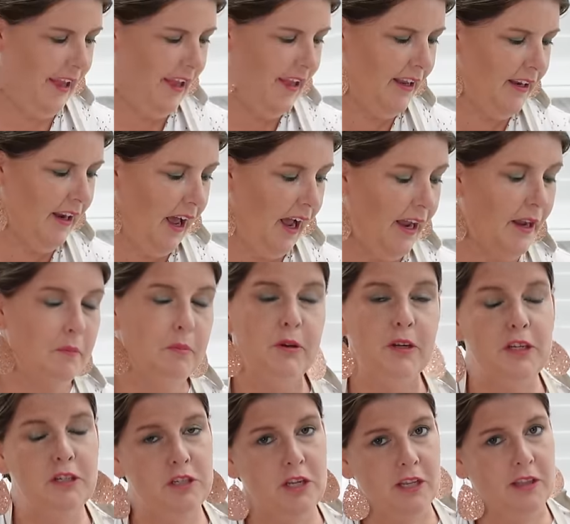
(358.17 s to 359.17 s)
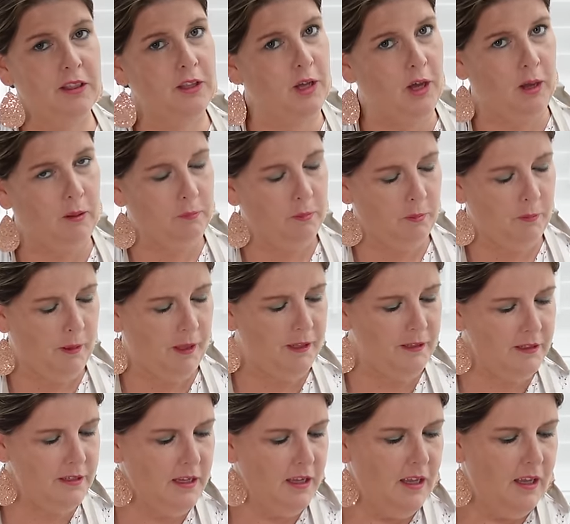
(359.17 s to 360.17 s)
And I appreciate the
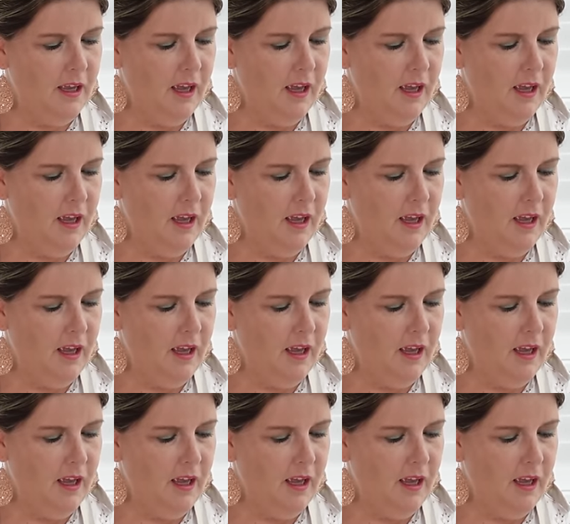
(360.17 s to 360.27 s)
compliment.